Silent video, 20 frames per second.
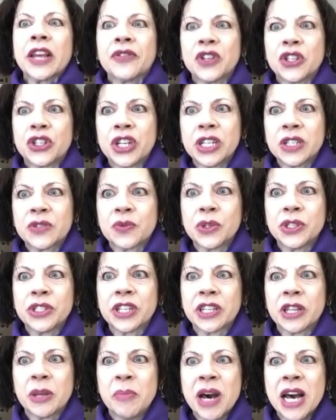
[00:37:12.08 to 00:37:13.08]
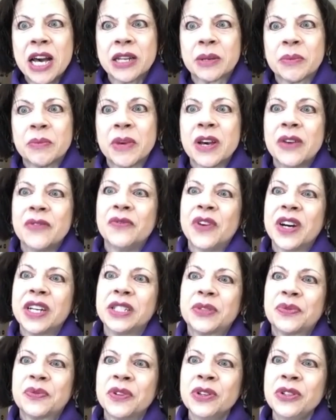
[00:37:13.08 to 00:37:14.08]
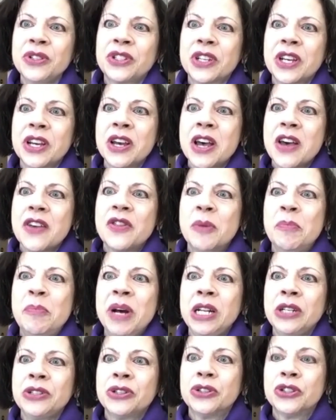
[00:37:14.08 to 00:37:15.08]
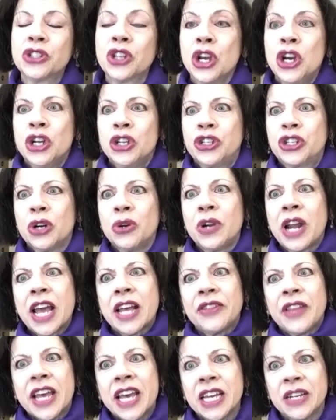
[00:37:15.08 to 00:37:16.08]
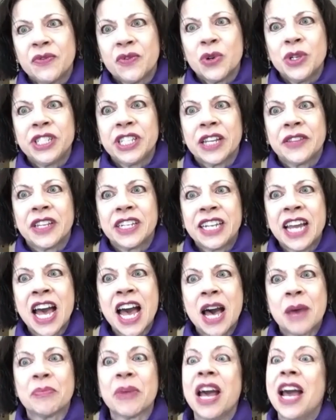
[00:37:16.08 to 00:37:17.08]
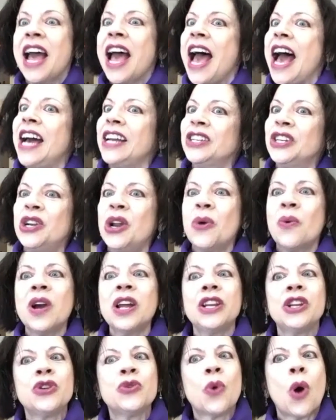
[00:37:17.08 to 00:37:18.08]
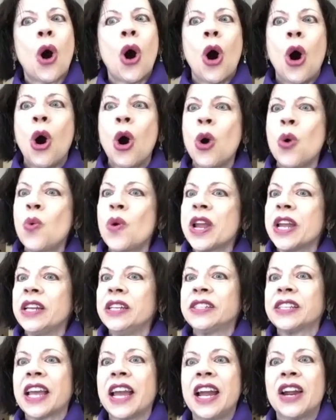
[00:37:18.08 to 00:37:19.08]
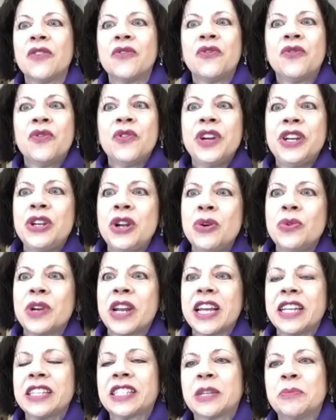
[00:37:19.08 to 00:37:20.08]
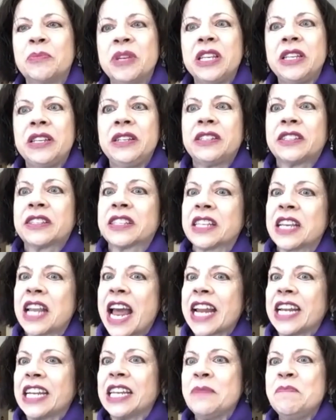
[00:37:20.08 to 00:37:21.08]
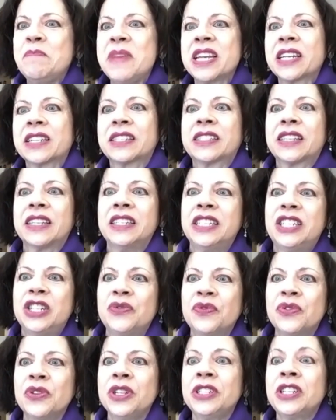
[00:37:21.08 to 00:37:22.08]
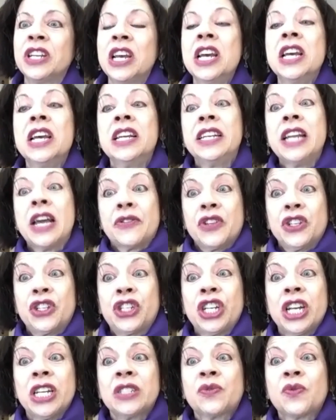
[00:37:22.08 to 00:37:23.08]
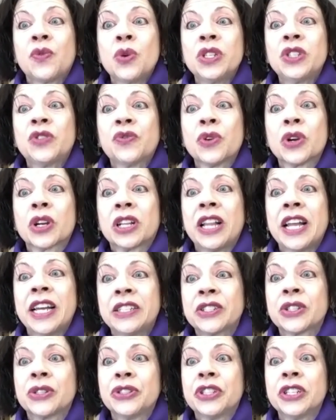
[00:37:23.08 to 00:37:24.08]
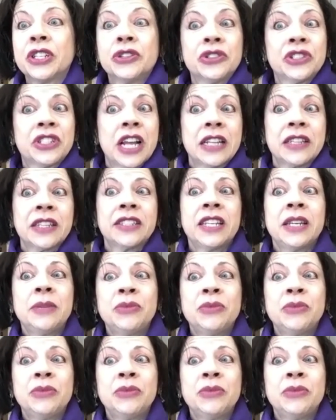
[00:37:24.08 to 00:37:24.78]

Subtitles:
the chest voice on the bottom. Vice versa, the belters don't have the head voice on the top. And you know what? Every note has to be slightly mixed and different. Now, the chest voice for a classical singer is not the same